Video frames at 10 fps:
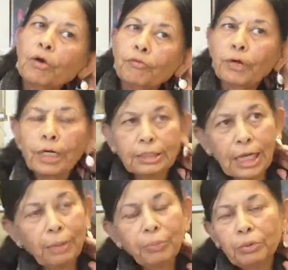For
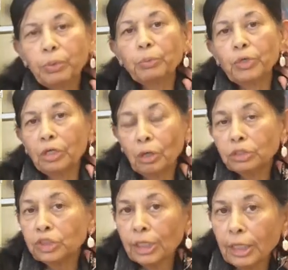example, we work
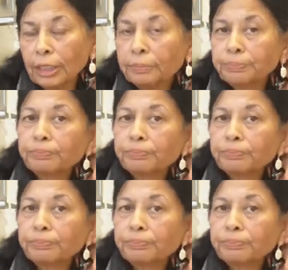on chili.